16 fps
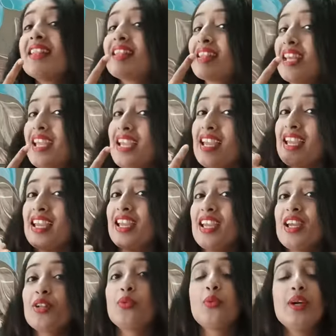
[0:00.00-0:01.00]

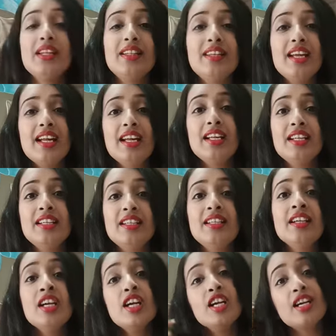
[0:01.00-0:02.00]
feet within,
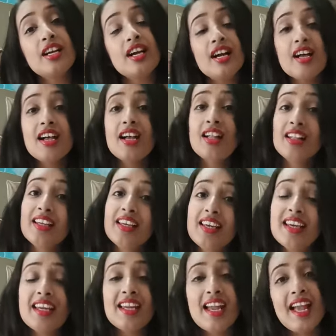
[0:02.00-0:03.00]

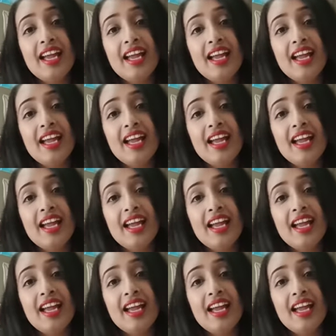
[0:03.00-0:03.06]
curly